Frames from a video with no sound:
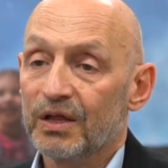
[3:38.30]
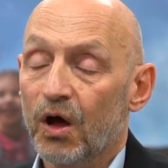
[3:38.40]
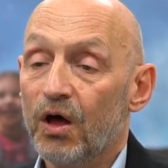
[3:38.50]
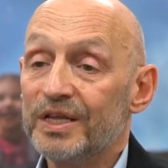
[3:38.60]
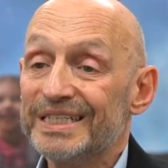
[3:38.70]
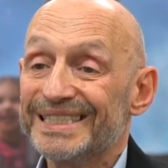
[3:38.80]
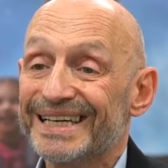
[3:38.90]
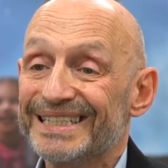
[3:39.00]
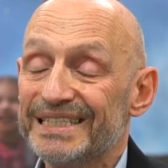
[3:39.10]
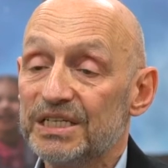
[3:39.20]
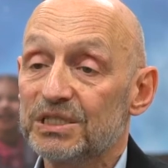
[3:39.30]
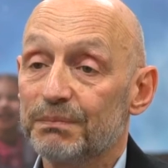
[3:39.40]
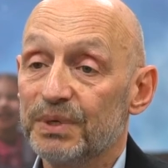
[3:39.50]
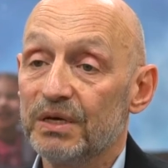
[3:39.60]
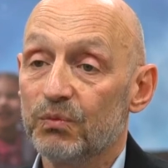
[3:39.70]
All these things need to
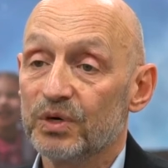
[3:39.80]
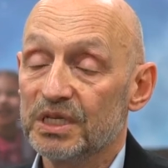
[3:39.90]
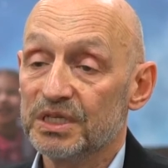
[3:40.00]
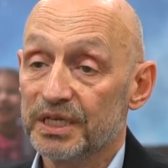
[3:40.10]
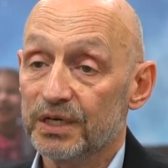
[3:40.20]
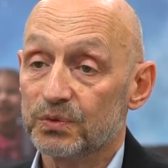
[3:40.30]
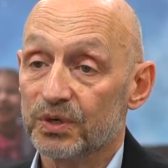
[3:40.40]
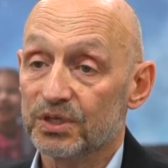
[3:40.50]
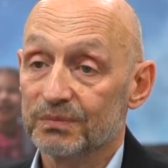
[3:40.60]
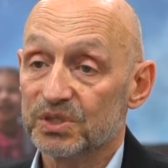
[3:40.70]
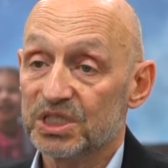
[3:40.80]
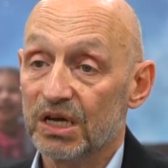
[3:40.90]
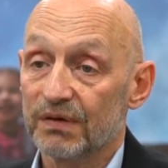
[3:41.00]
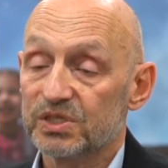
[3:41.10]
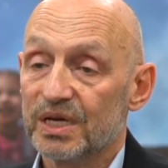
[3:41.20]
be within the network
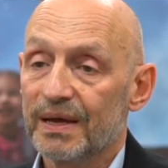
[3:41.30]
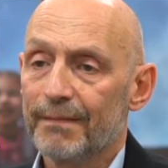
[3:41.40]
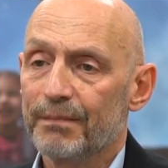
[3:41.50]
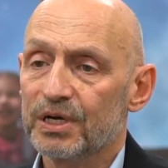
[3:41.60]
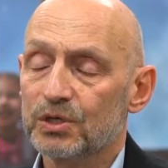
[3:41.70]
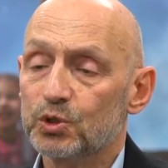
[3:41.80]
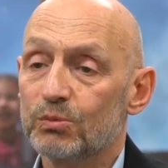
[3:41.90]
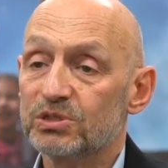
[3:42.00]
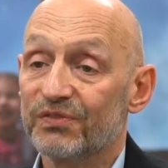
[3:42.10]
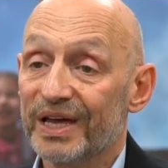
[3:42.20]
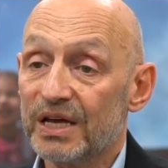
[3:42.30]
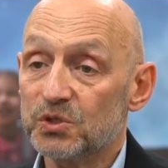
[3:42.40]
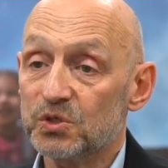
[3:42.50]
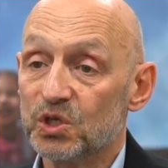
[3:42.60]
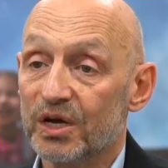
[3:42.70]
themselves. But in terms of
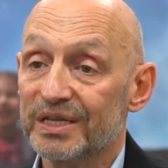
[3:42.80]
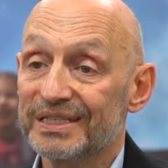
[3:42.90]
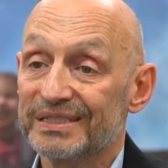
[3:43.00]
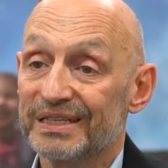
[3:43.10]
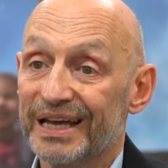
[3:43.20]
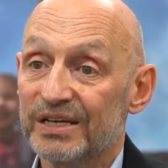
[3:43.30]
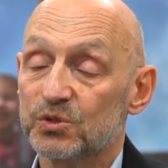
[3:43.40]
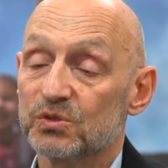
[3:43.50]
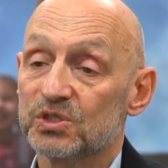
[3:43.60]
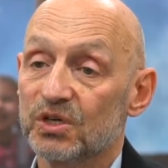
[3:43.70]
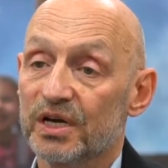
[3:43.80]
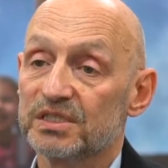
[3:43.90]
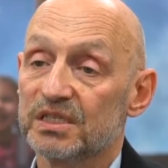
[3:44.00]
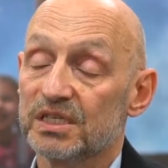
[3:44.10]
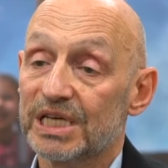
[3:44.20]
exercising
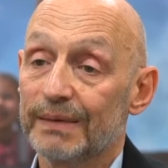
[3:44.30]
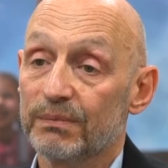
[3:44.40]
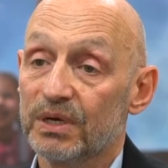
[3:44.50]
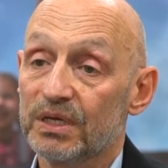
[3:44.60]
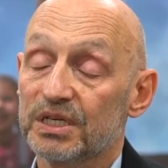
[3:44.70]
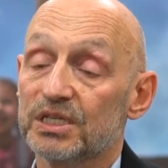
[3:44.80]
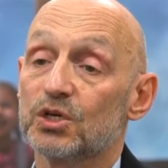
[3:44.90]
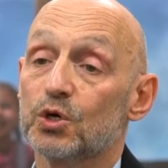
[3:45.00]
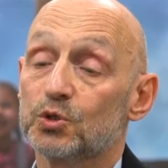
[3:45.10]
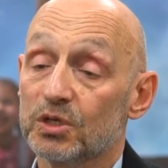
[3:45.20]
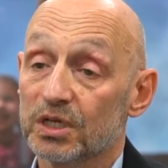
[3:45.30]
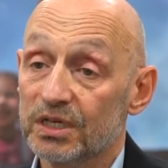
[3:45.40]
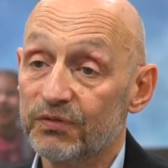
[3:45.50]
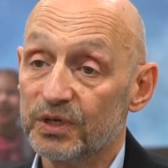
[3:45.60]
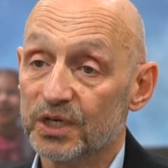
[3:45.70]
these capabilities to
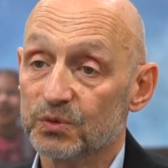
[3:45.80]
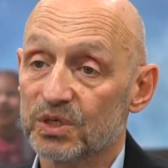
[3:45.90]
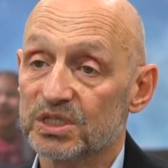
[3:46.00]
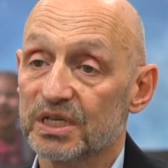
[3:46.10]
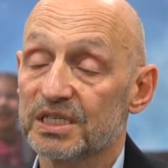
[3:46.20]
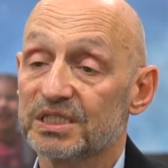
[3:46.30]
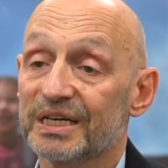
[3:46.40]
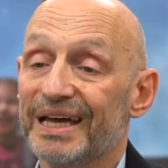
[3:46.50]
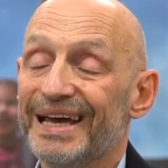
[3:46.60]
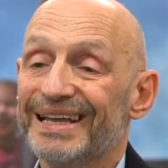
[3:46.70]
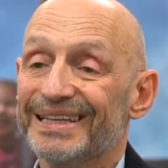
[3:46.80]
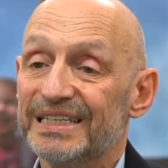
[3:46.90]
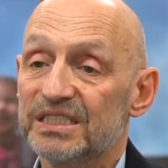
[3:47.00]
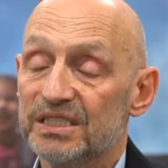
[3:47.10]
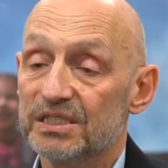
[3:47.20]
deliver network slicing,
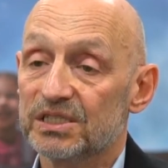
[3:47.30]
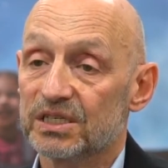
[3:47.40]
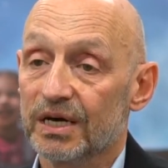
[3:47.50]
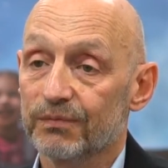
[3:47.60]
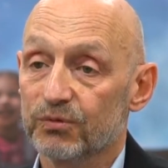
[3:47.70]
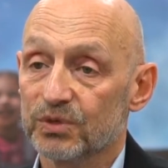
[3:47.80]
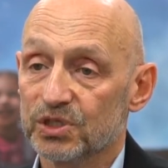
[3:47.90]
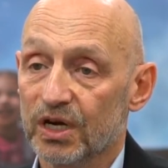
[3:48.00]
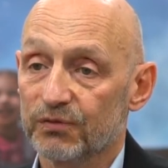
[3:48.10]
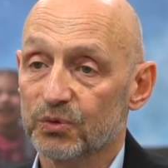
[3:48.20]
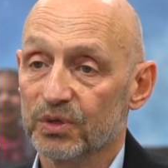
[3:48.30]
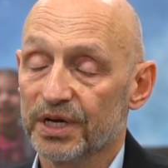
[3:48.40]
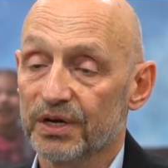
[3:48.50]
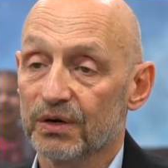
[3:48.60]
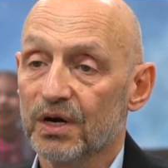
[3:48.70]
this needs to come from the software
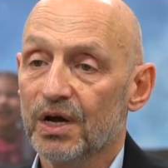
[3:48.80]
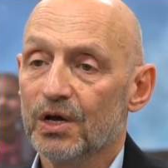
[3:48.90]
layer.